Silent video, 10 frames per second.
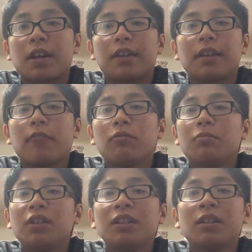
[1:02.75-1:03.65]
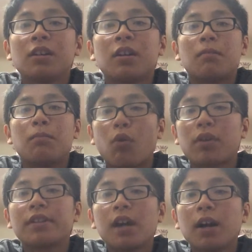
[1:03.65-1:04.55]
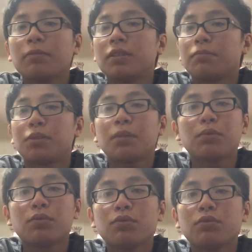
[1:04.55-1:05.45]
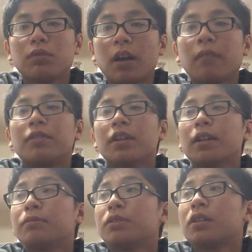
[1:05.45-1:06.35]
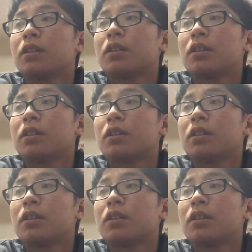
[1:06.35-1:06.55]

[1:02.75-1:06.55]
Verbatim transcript: And that would mean more dubs and people who love dubs.